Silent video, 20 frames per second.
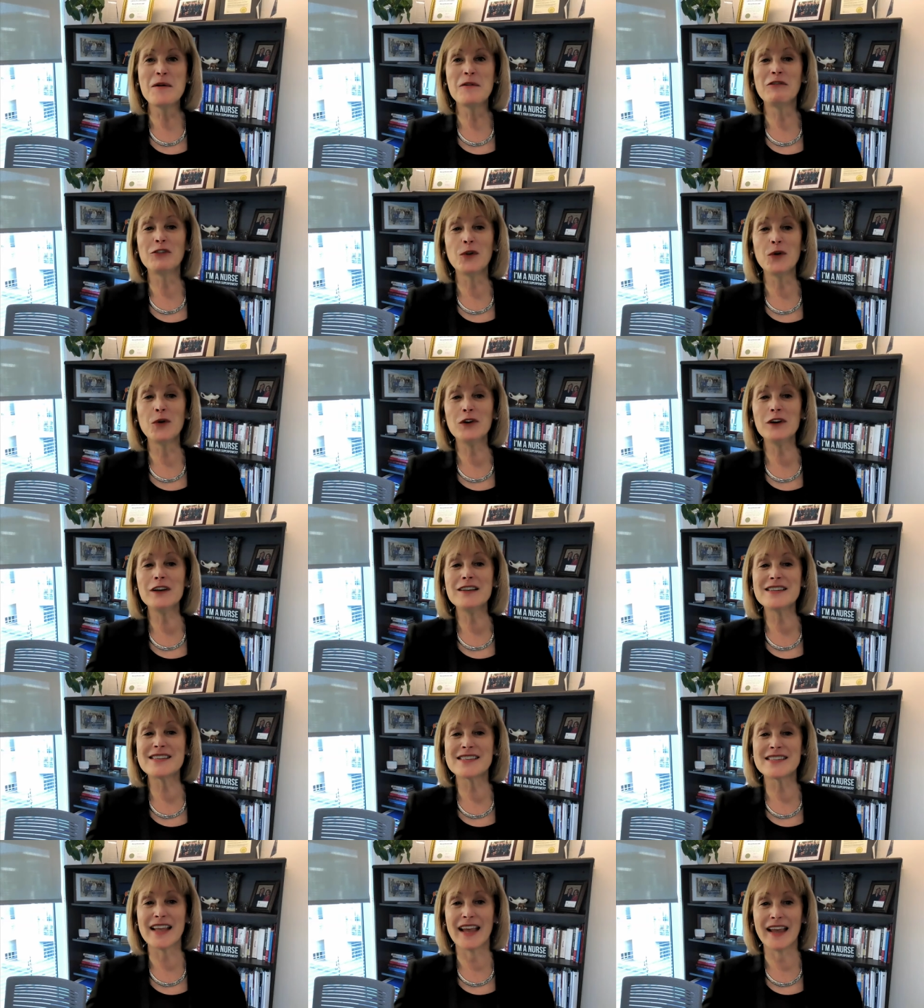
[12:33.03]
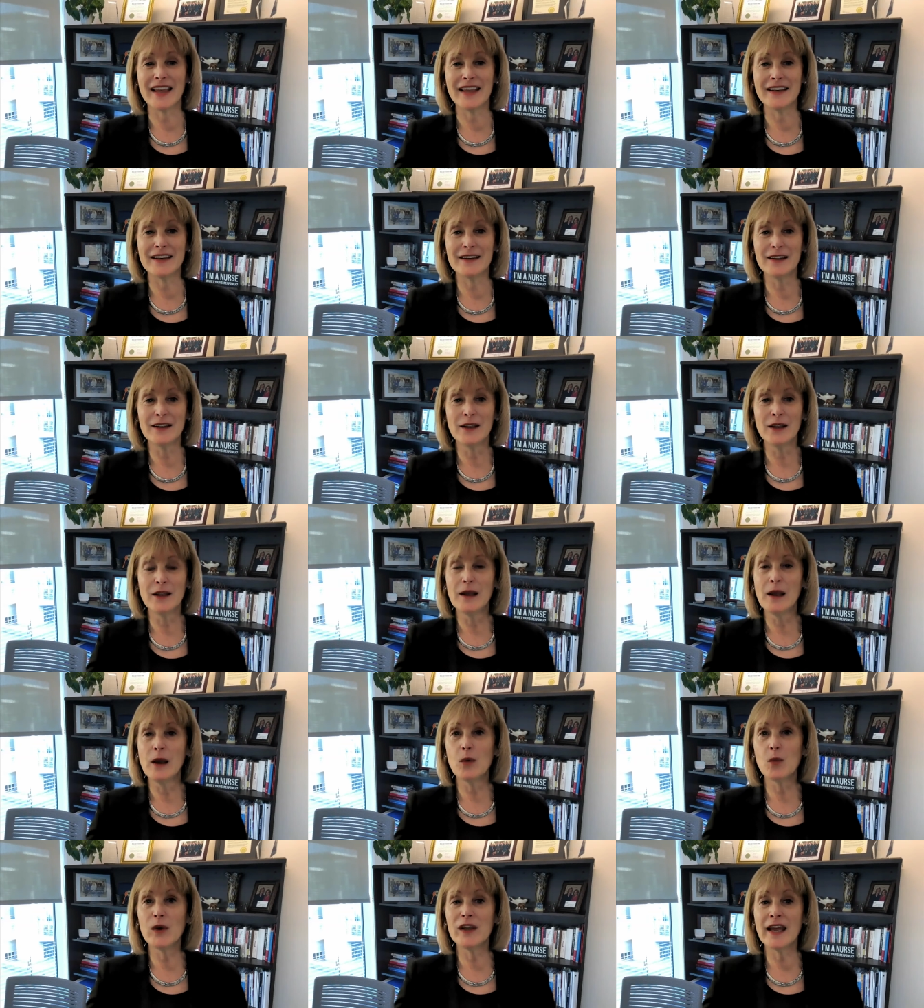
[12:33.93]
Florence said,
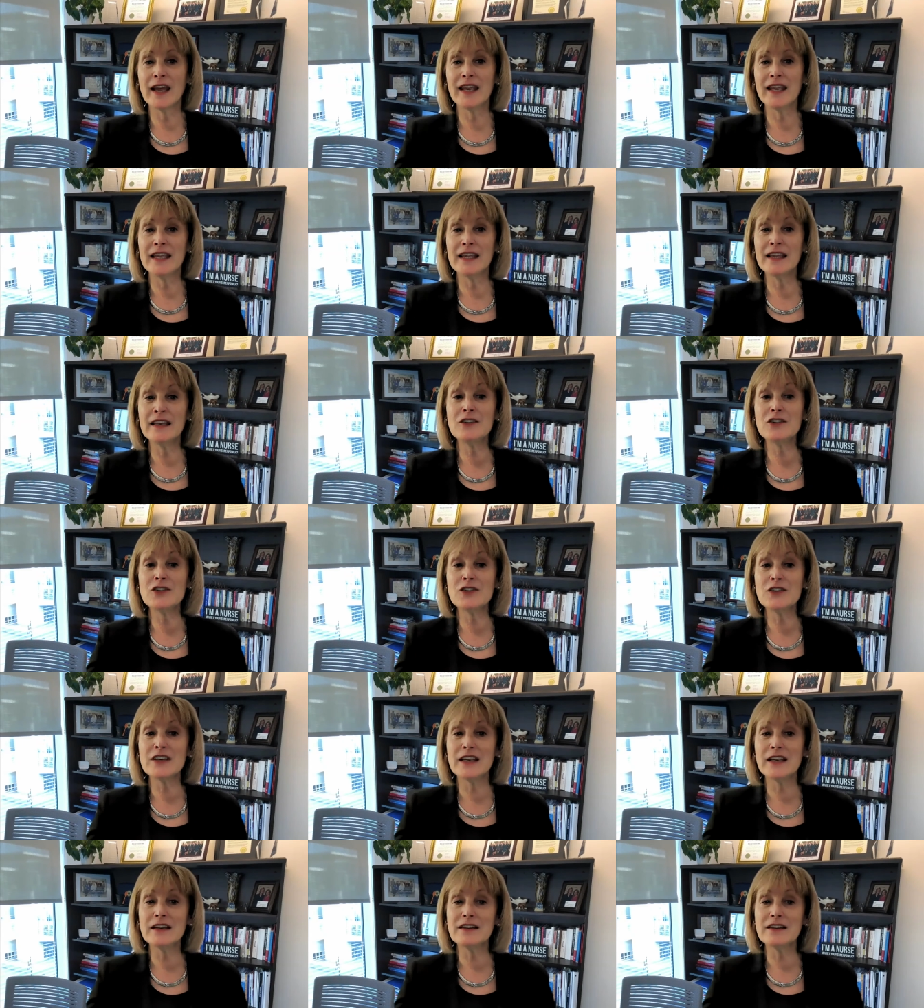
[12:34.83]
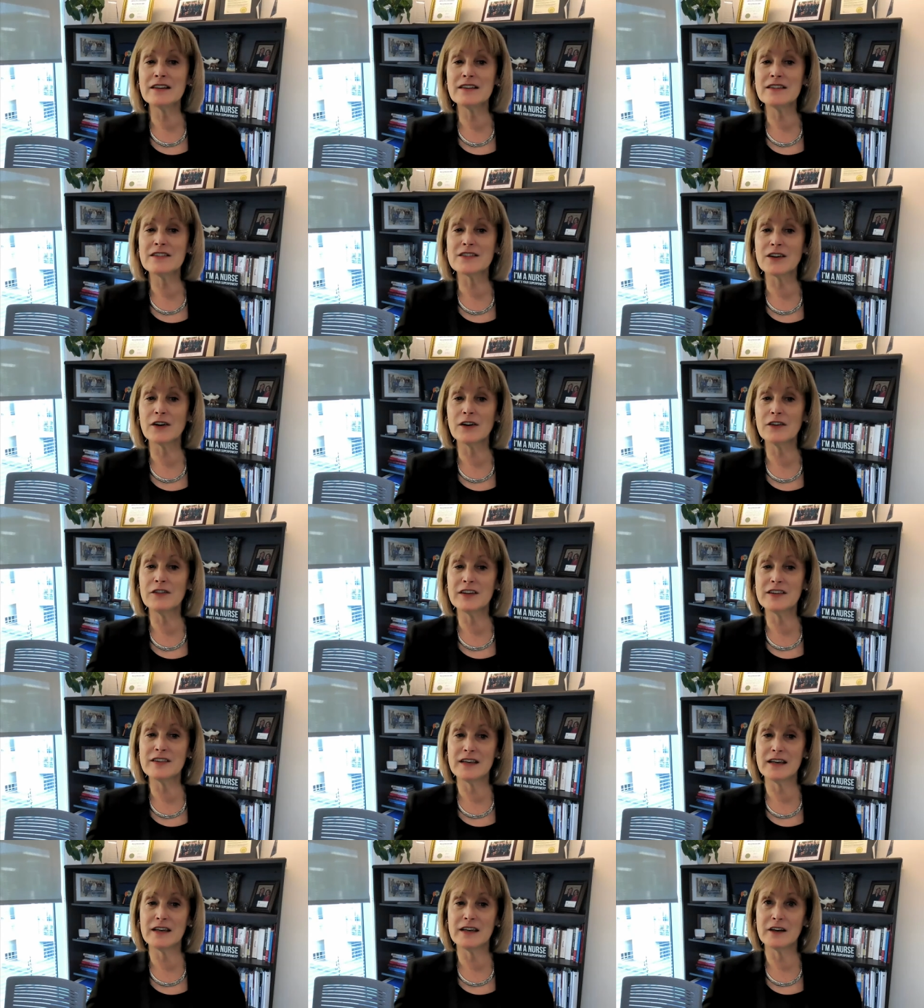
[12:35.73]
"When I entered into
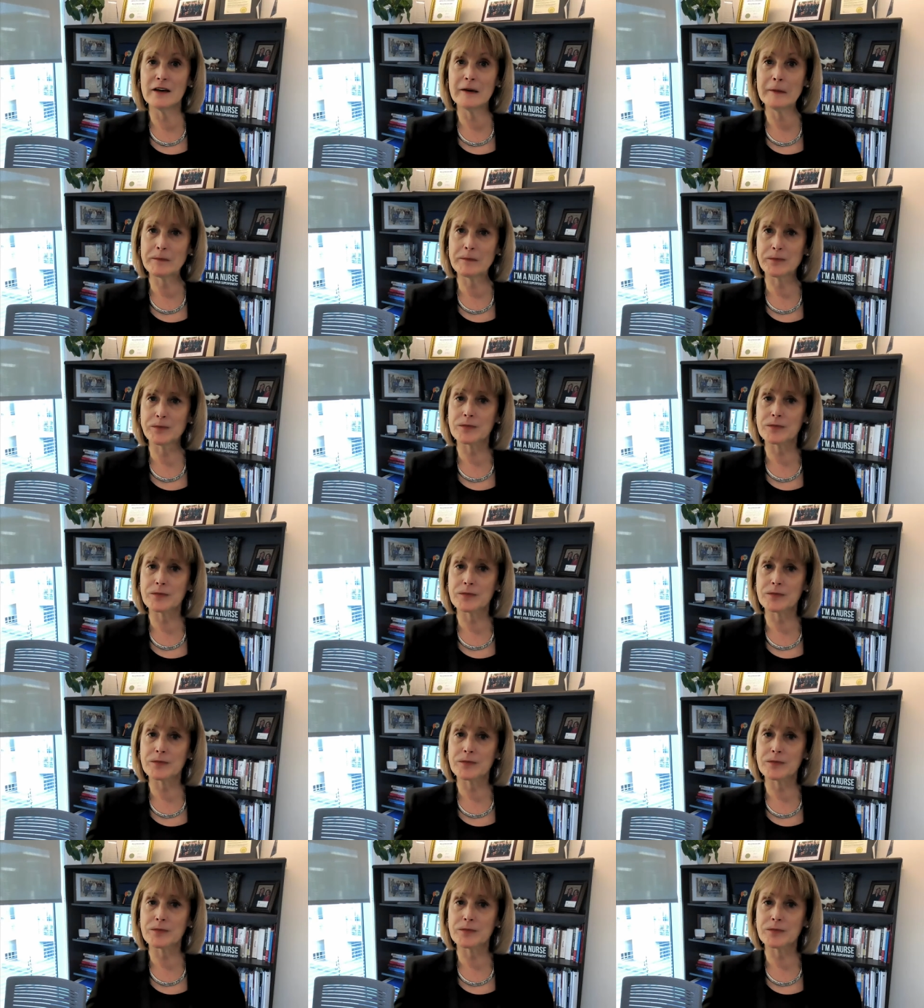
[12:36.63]
service here,